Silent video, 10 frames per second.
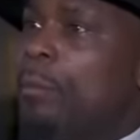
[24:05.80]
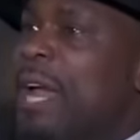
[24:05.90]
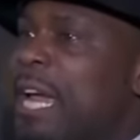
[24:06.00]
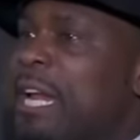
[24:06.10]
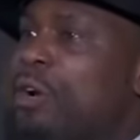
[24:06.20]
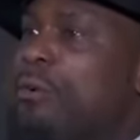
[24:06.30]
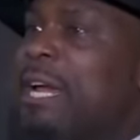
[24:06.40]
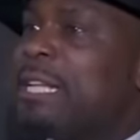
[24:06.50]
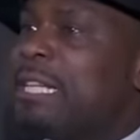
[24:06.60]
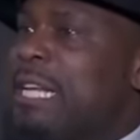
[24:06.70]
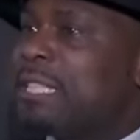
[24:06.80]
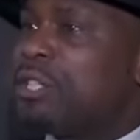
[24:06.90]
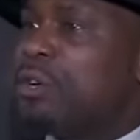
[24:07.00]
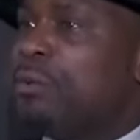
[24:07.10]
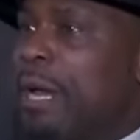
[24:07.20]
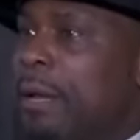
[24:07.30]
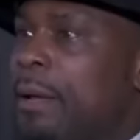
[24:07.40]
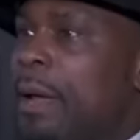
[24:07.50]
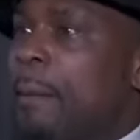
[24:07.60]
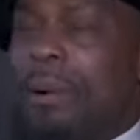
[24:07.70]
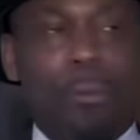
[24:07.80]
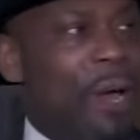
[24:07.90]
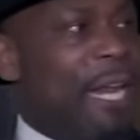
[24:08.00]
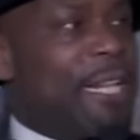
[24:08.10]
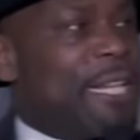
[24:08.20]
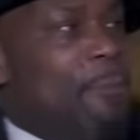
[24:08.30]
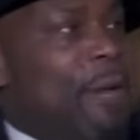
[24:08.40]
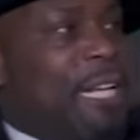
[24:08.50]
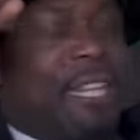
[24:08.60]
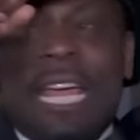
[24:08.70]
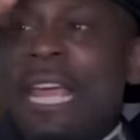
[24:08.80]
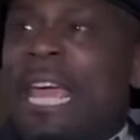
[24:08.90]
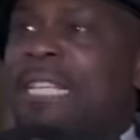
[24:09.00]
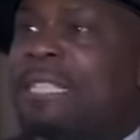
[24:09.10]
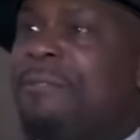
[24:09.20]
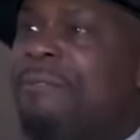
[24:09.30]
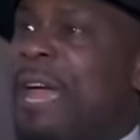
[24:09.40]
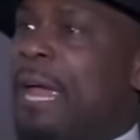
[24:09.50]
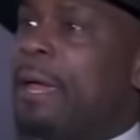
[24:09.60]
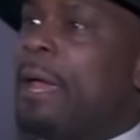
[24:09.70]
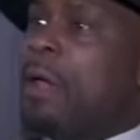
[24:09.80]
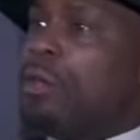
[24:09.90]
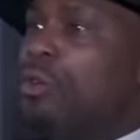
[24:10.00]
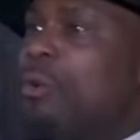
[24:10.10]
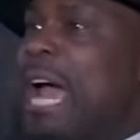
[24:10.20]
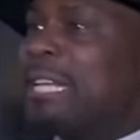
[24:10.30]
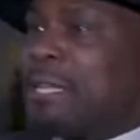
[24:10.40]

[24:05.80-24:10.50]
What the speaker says: We can agree to disagree, but when the thing hits the fan, you got